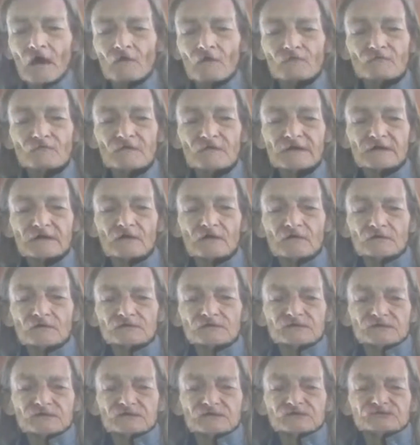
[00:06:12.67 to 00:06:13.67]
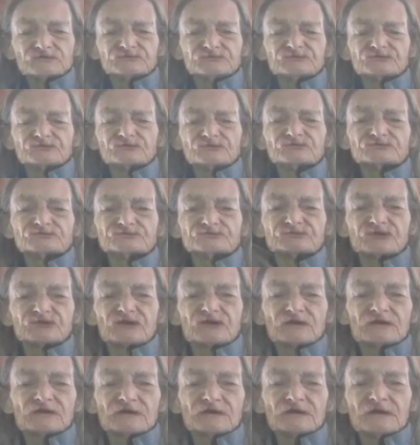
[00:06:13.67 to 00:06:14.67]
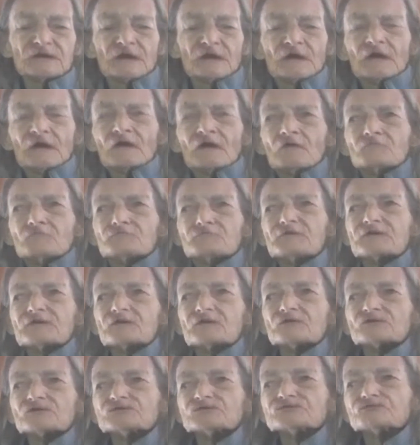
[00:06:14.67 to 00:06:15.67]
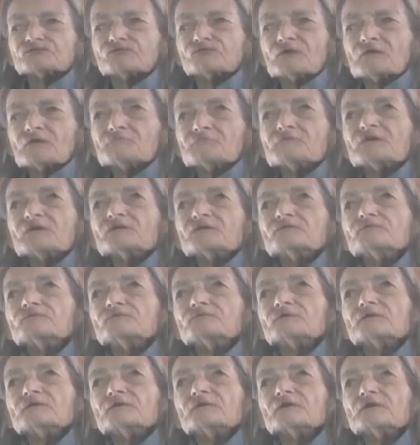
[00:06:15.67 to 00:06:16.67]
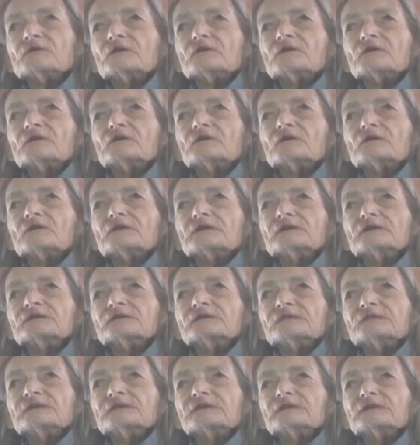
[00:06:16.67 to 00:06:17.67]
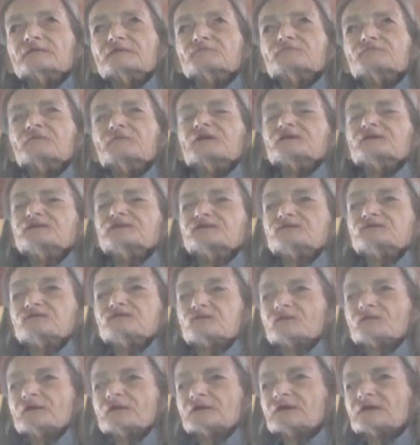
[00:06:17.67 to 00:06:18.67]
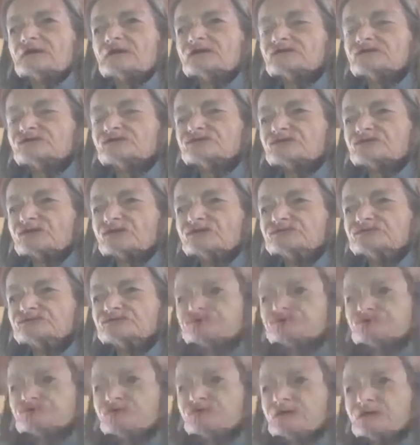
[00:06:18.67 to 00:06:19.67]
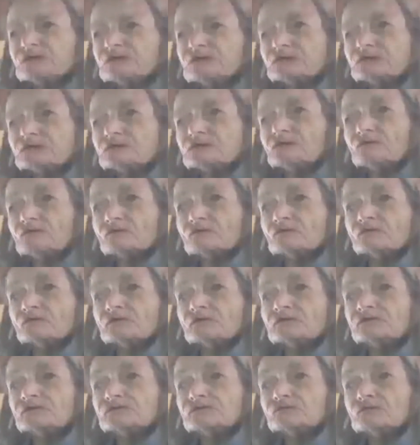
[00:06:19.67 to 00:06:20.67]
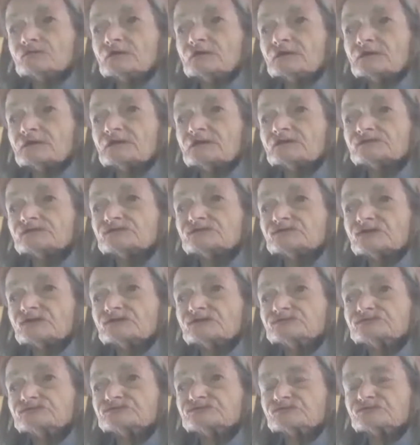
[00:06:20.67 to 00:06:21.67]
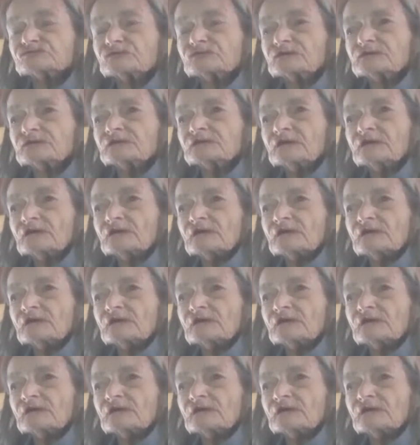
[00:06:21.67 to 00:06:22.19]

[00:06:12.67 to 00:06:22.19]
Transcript: We called it a church key because women in the mid 20th century and early 20th century,